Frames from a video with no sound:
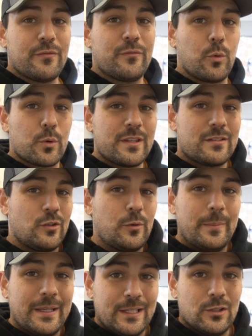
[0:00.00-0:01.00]
for this
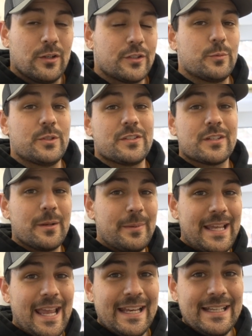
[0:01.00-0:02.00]
little mini launch, which is going to
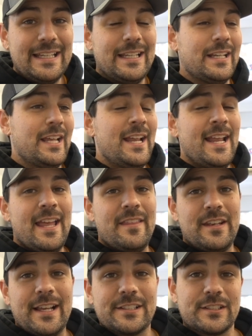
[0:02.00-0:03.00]
be ending in
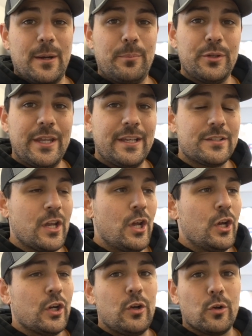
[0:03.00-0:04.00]
the next couple days,
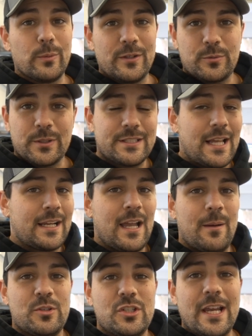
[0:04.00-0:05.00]
go to
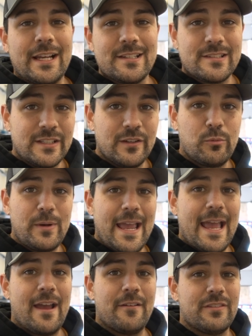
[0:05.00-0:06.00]
wrenchworkz.com, check and see if we
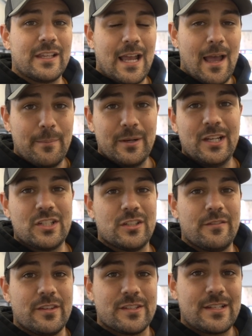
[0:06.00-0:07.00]
have the
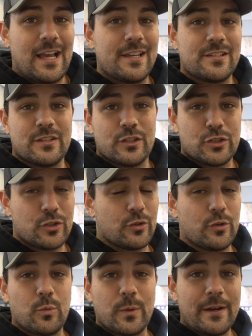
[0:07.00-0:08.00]
combination of the size and the
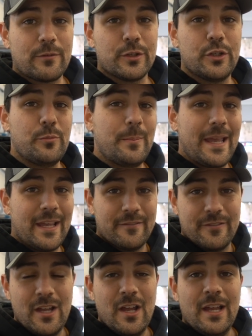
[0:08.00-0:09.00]
shirt or whatever you may
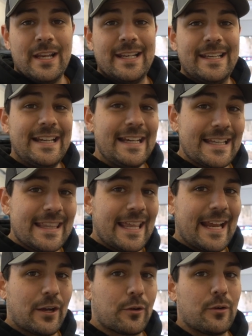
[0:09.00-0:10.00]
have needed
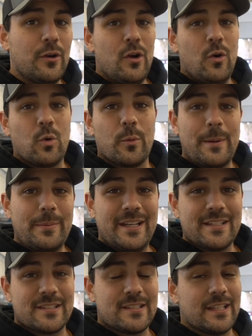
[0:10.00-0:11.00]
there or maybe
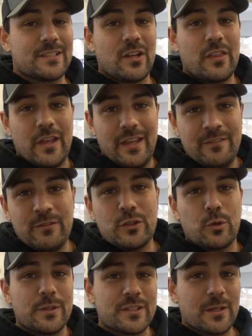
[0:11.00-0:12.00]
didn't see. It's The
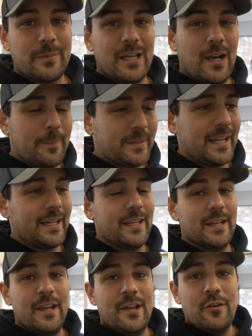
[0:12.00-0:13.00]
inventory is going to be
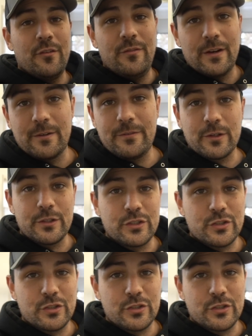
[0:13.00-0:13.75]
updated very, very